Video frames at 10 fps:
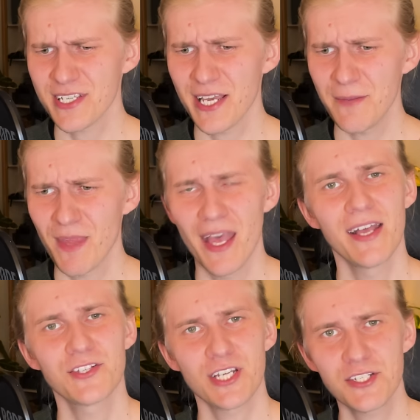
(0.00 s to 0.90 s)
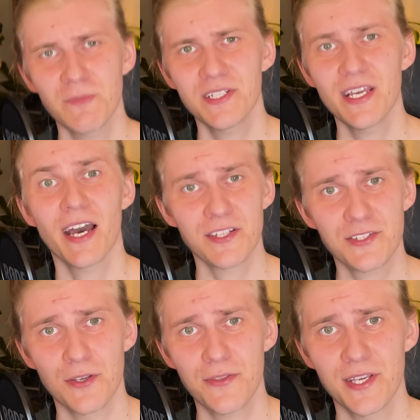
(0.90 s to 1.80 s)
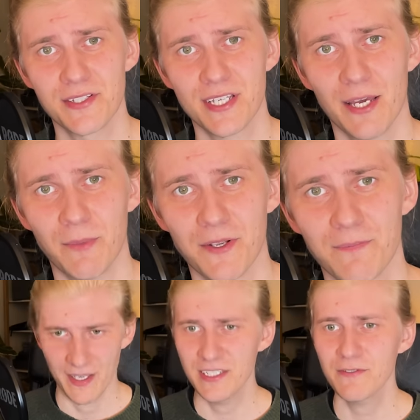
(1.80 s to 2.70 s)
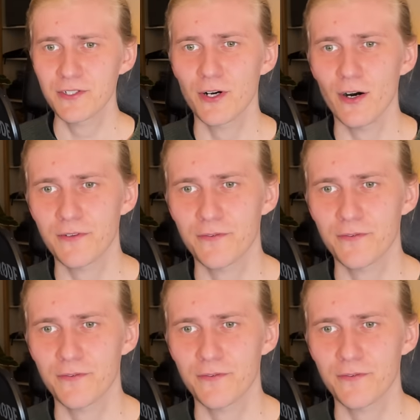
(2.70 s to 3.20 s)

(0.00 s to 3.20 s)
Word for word: say, ChatGPT understood the assignment. It even called